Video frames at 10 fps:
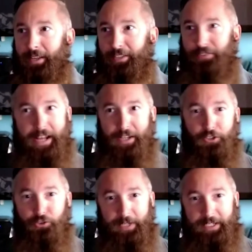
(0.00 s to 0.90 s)
It's not going
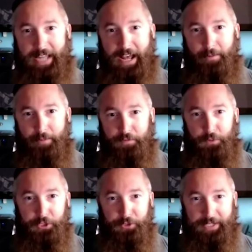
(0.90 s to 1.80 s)
to shrink down
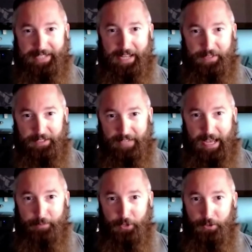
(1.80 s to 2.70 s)
before you get that thing
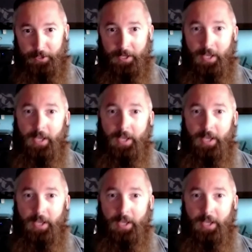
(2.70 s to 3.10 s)
top coated.